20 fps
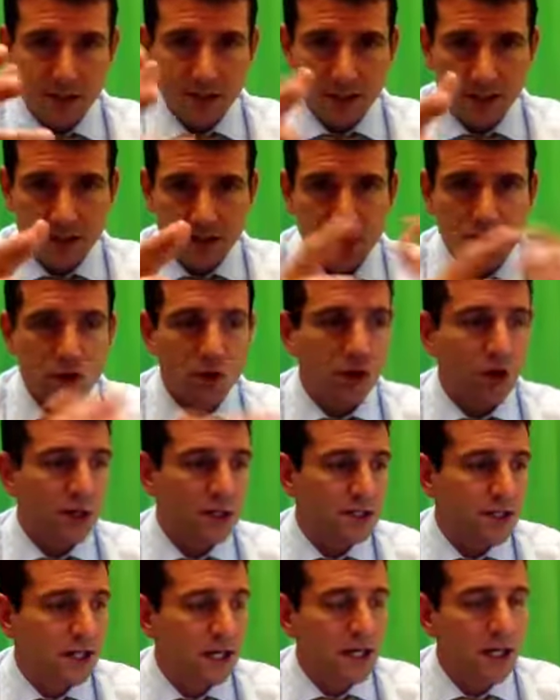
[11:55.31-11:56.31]
he's
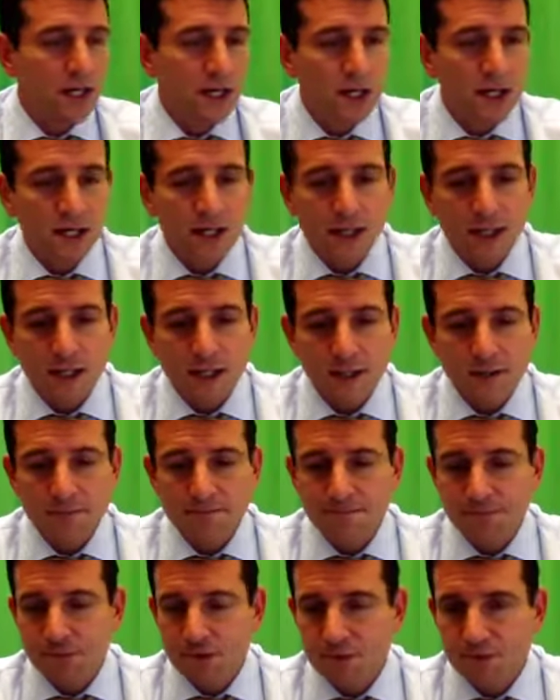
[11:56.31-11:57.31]
caught,
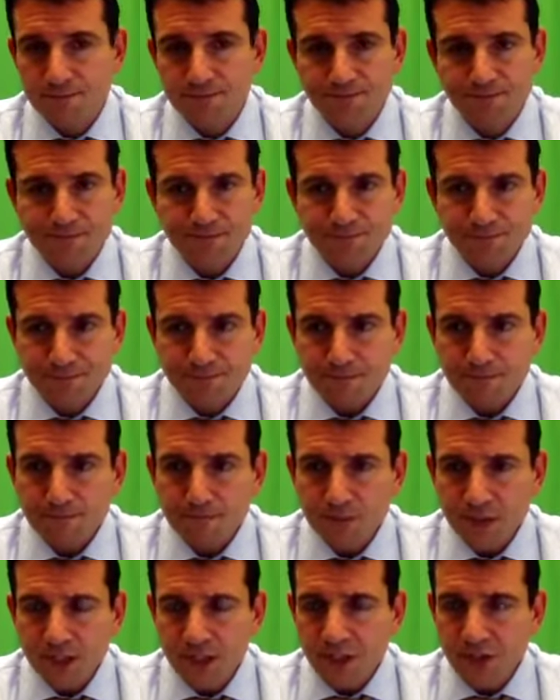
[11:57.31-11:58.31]
and
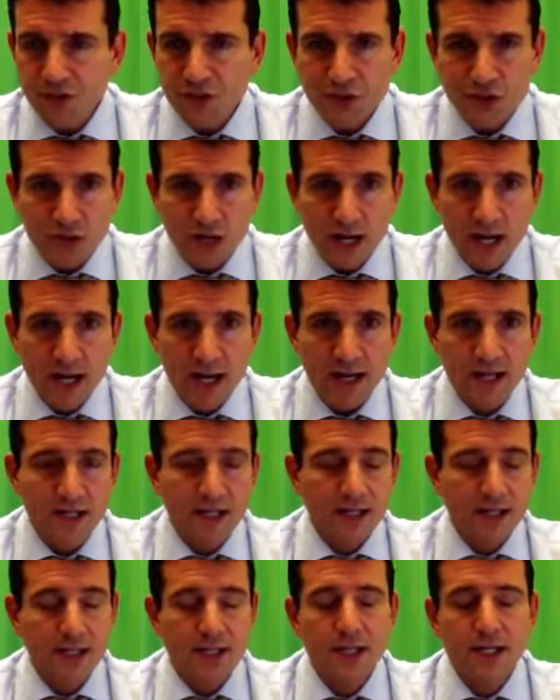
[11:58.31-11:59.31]
he's tried,
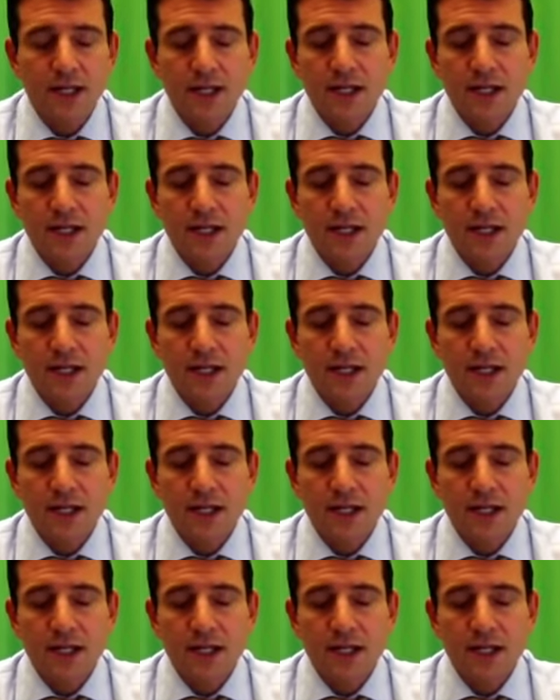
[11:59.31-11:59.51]
and